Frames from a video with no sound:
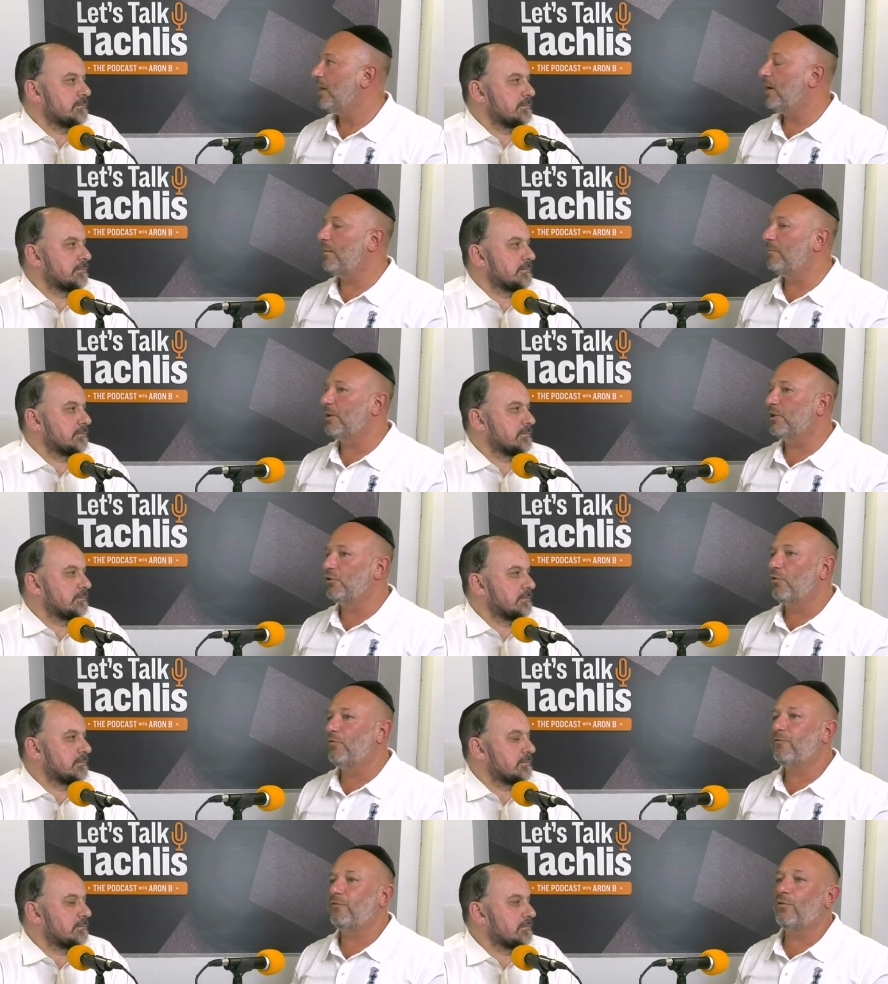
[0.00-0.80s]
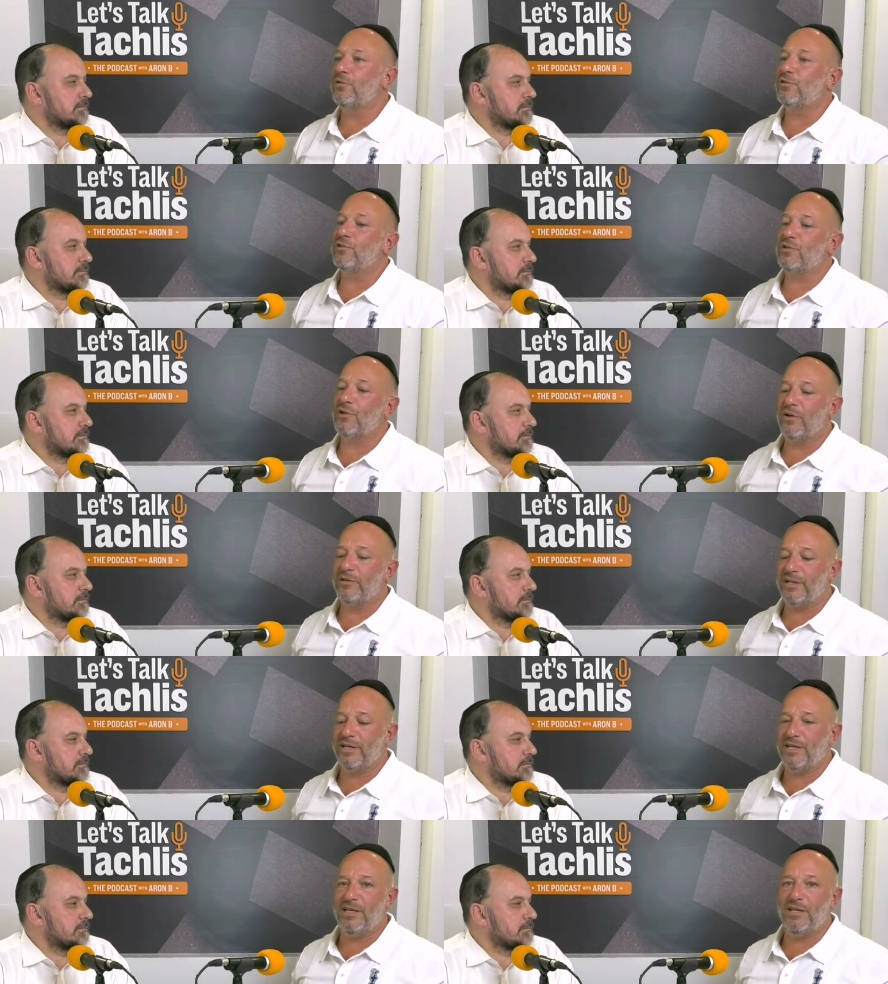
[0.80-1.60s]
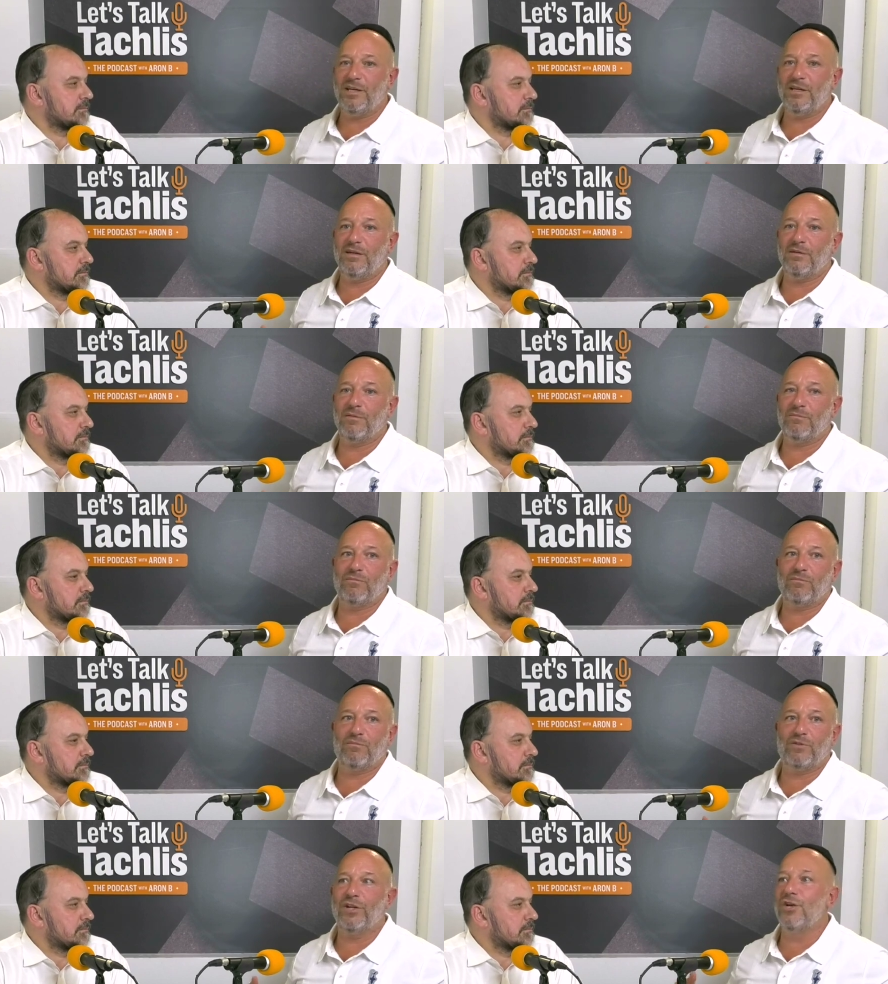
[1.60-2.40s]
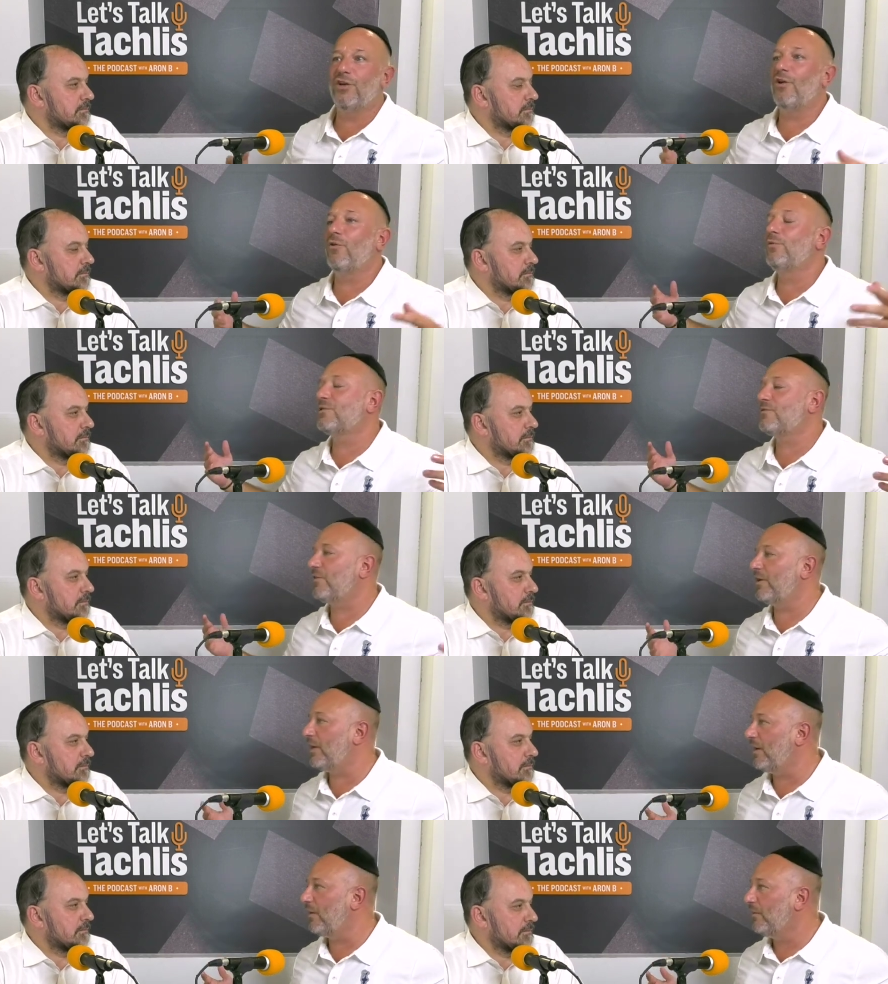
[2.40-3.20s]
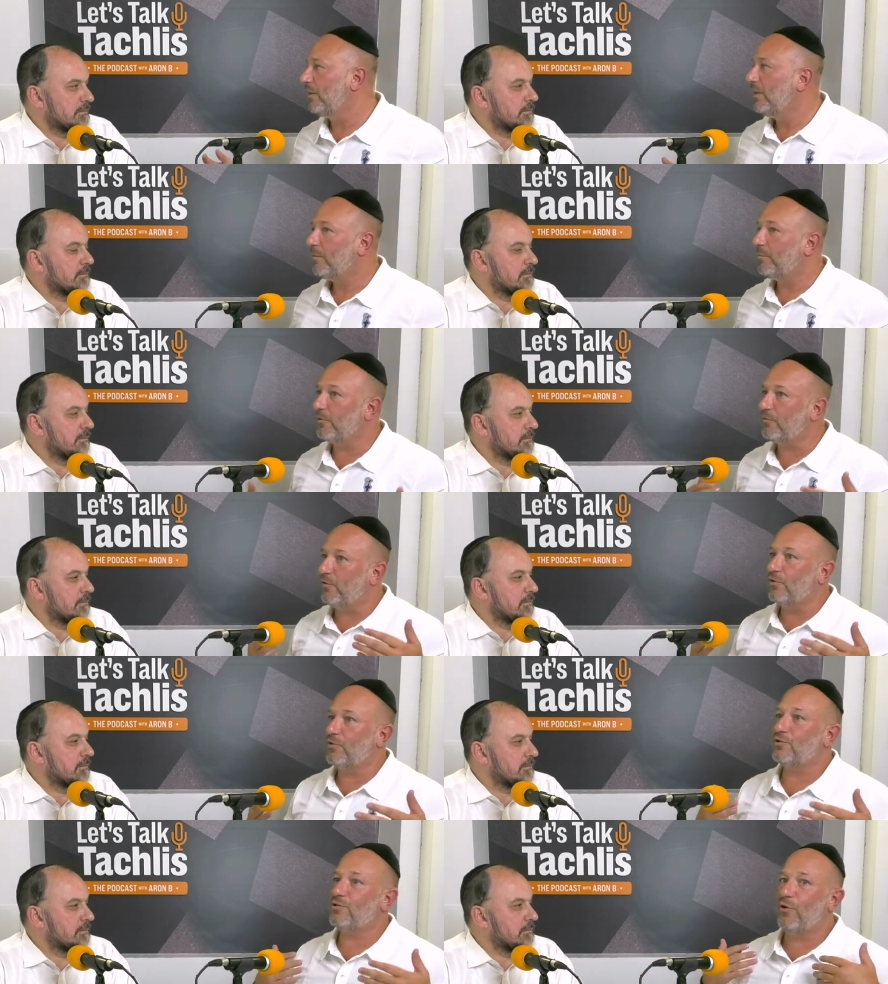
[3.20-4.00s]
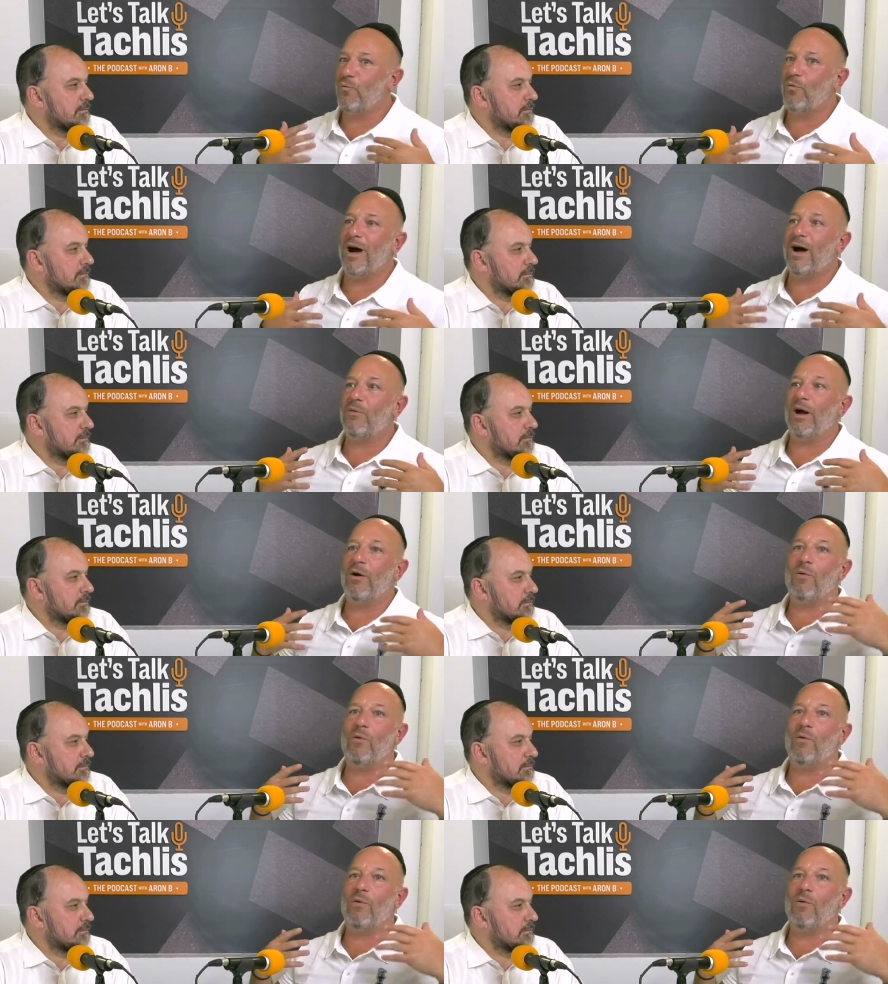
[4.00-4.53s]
Speaker 1: Um, uh, don't focus on that he didn't know his hair, but focus on, wow, I